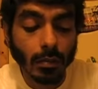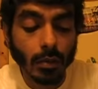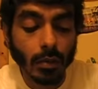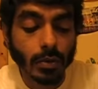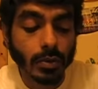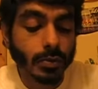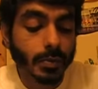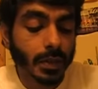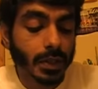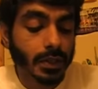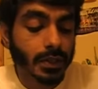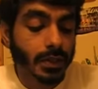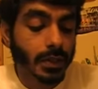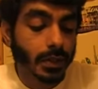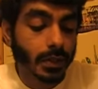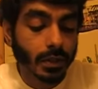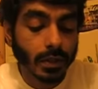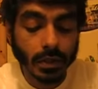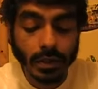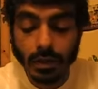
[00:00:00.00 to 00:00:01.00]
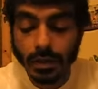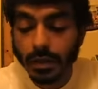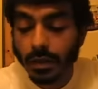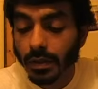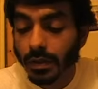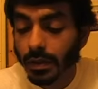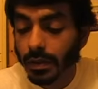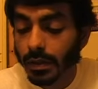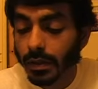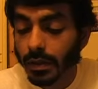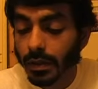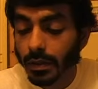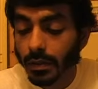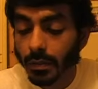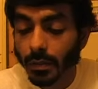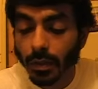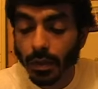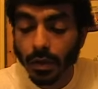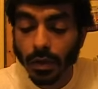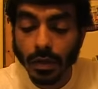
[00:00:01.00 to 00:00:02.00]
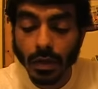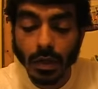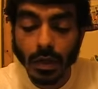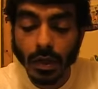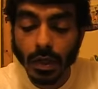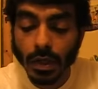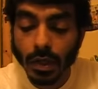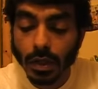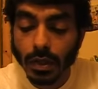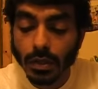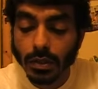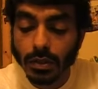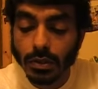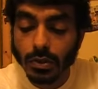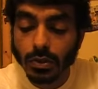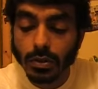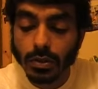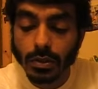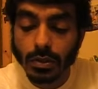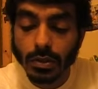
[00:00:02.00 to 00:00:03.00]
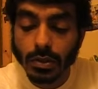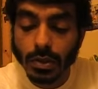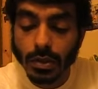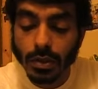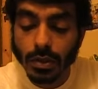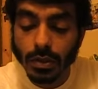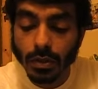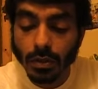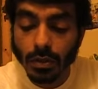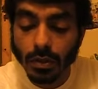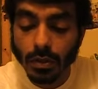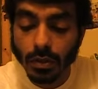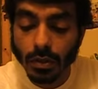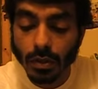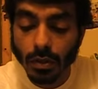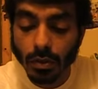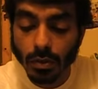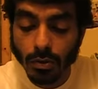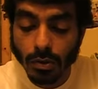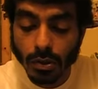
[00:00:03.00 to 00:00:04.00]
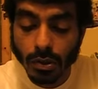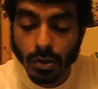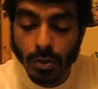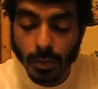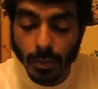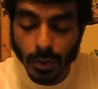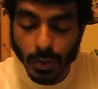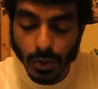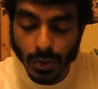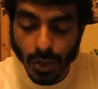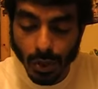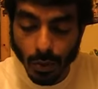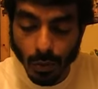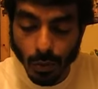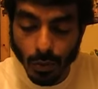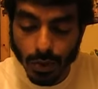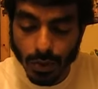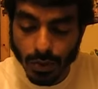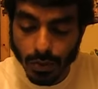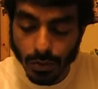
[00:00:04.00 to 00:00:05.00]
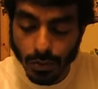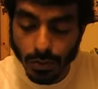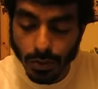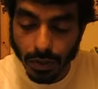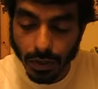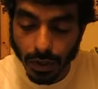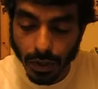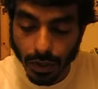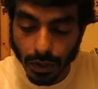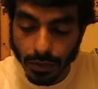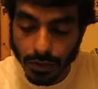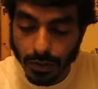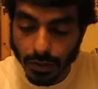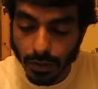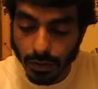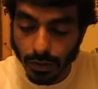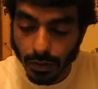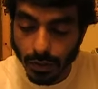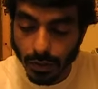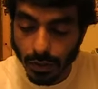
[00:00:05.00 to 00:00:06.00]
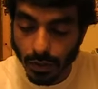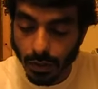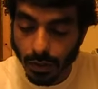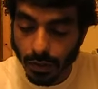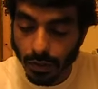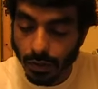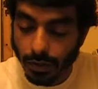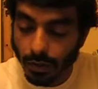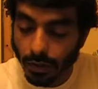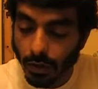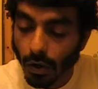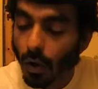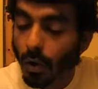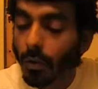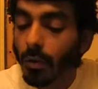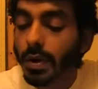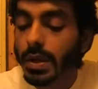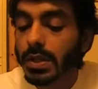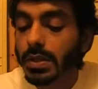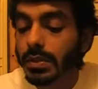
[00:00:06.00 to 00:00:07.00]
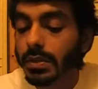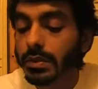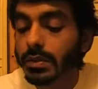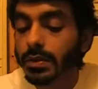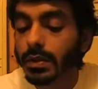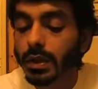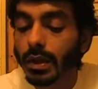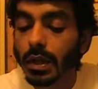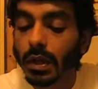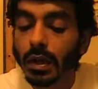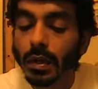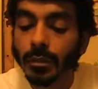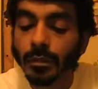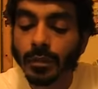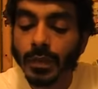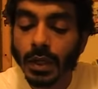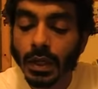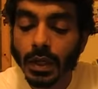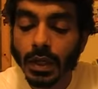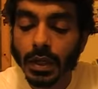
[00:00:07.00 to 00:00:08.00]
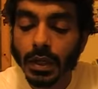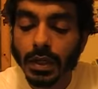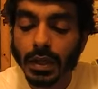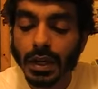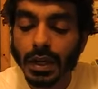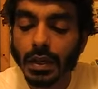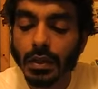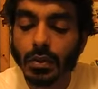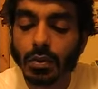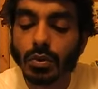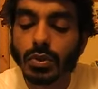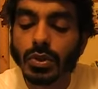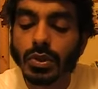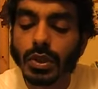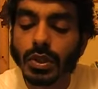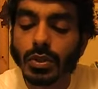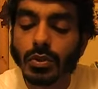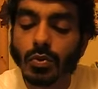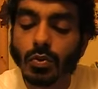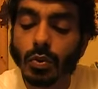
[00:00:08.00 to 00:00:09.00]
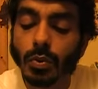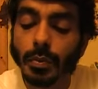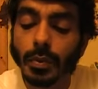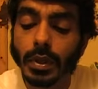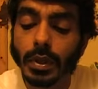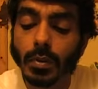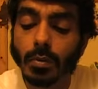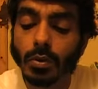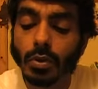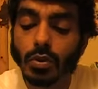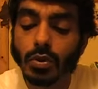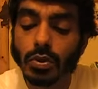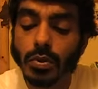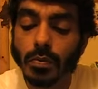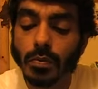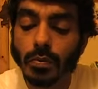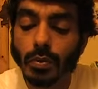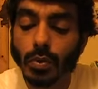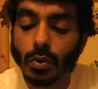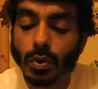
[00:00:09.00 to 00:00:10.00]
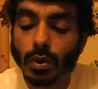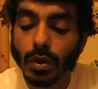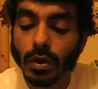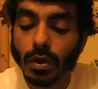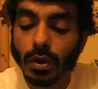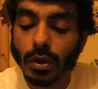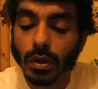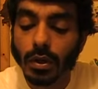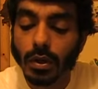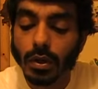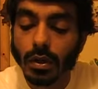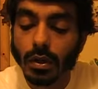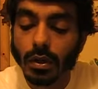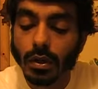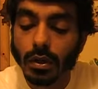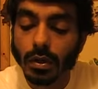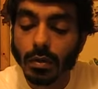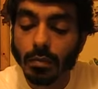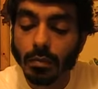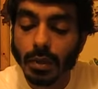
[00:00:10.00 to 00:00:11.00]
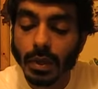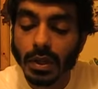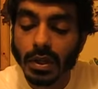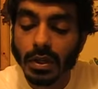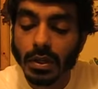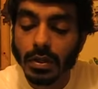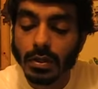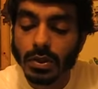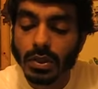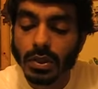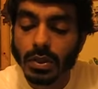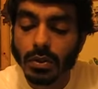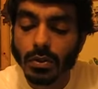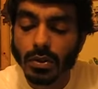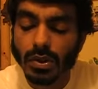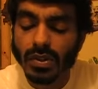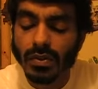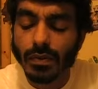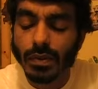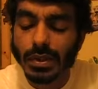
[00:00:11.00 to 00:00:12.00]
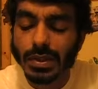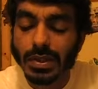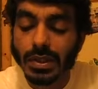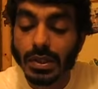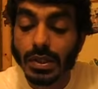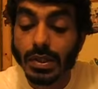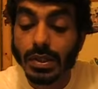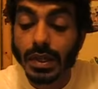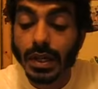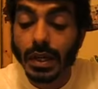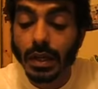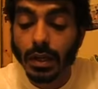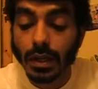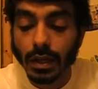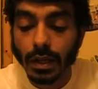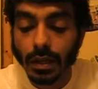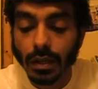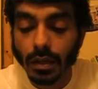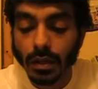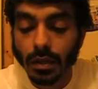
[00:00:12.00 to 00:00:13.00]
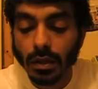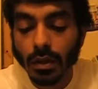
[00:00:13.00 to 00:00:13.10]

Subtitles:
Most basic, or just to see, just to project where it's going next. Always. Candlesticks will be the most important because they'll give us a daily